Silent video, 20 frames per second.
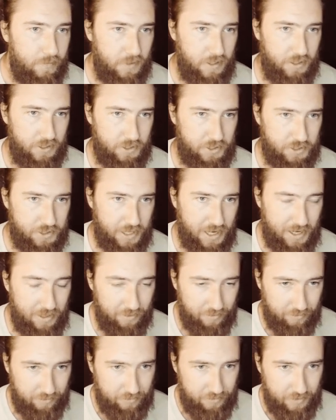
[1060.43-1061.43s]
and just kind
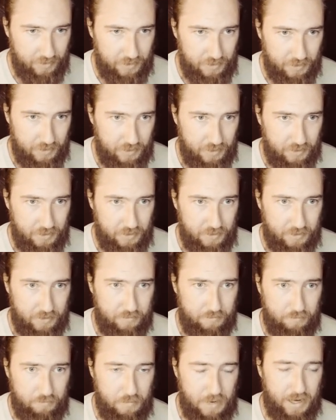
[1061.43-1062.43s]
of
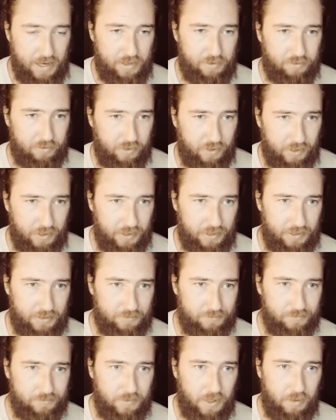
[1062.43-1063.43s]
make for
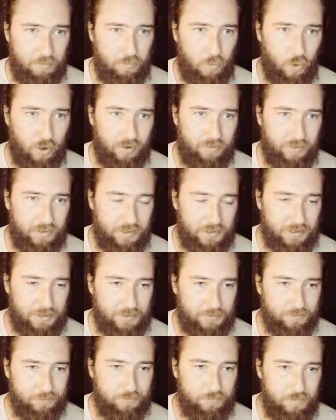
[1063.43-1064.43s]
a more of
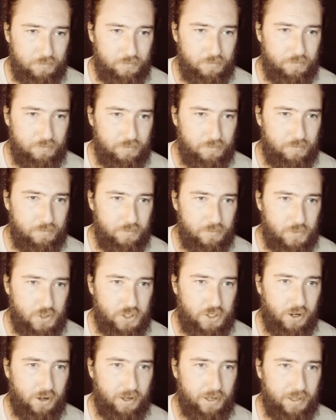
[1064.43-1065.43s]
a
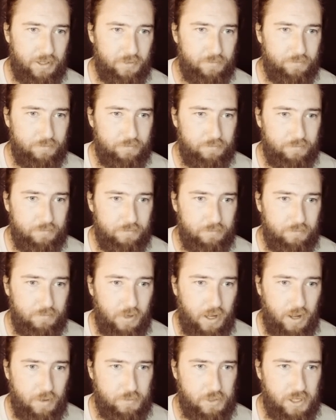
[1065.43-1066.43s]
sturdy
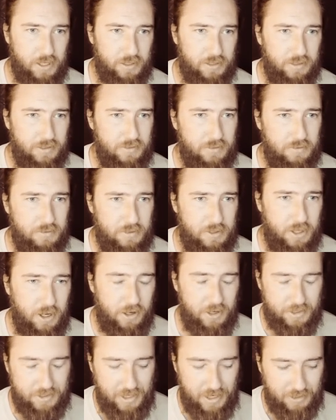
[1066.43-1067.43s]
object.
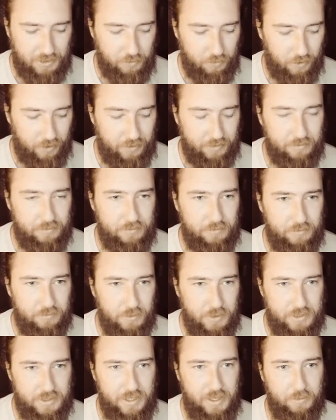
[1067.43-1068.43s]
Sturdy's not the word.
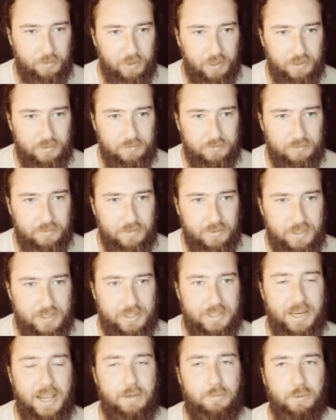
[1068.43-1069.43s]
What's that word?
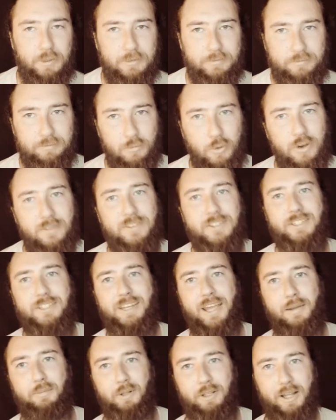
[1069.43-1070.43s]
Stable. More of a
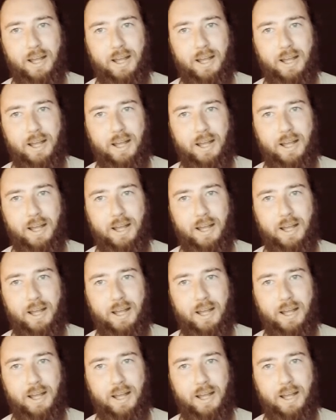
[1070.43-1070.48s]
stable